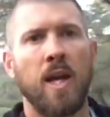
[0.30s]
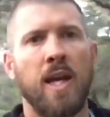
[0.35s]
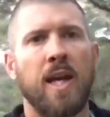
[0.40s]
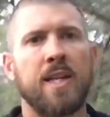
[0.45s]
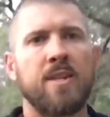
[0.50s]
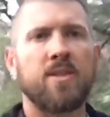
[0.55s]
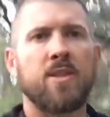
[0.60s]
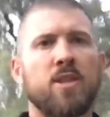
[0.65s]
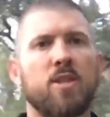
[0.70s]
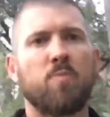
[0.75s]

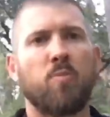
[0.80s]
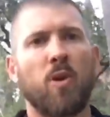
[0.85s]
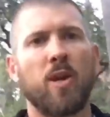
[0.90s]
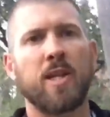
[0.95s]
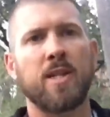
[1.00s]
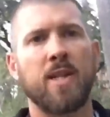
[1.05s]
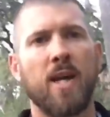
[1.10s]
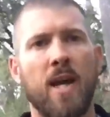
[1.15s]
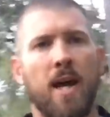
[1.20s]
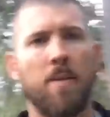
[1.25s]
It's the
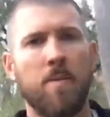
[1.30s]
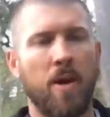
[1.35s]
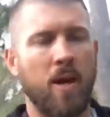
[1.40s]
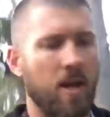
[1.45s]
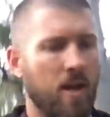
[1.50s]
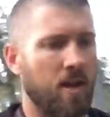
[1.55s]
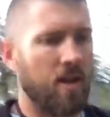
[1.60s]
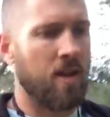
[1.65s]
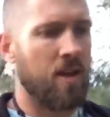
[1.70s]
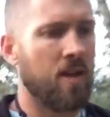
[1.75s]
springtime.
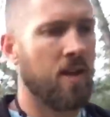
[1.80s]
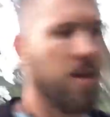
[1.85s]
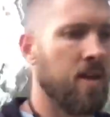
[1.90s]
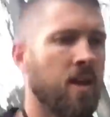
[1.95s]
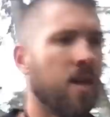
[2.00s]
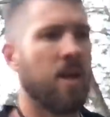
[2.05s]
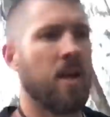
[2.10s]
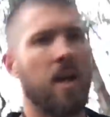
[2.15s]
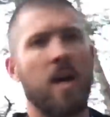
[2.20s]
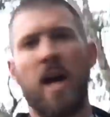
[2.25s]

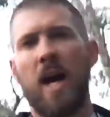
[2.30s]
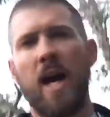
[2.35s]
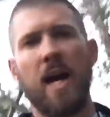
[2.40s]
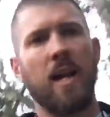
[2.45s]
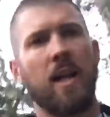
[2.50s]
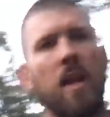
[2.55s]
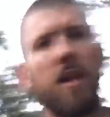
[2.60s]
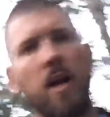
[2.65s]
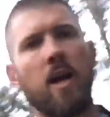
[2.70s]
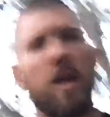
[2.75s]
I
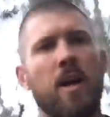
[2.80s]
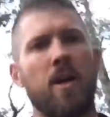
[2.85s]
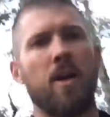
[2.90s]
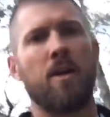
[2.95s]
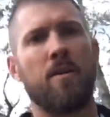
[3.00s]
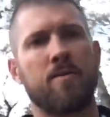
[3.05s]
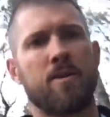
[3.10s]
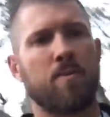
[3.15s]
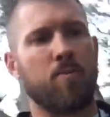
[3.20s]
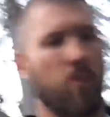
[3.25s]

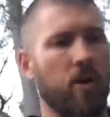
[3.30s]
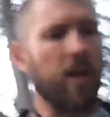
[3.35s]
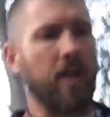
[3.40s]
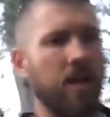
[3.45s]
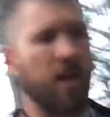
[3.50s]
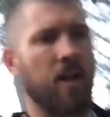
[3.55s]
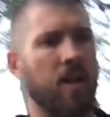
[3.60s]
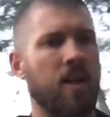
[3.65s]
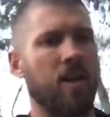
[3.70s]
love spring